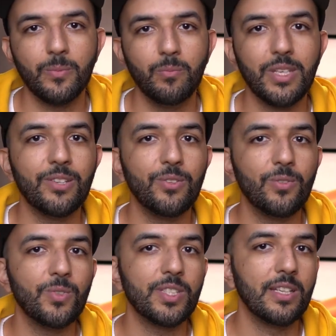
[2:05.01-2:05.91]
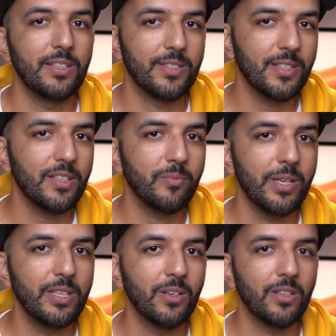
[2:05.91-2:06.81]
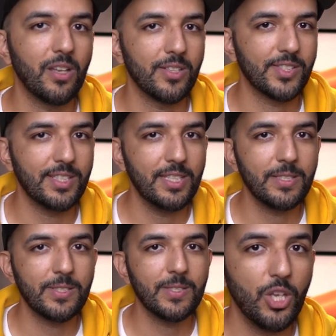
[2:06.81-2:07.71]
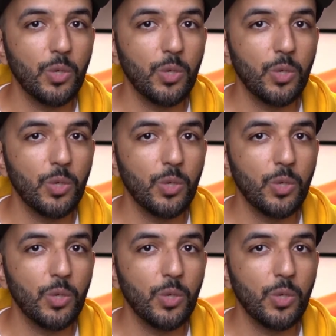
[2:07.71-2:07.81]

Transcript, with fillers: making you lose a ton of money on lost clicks,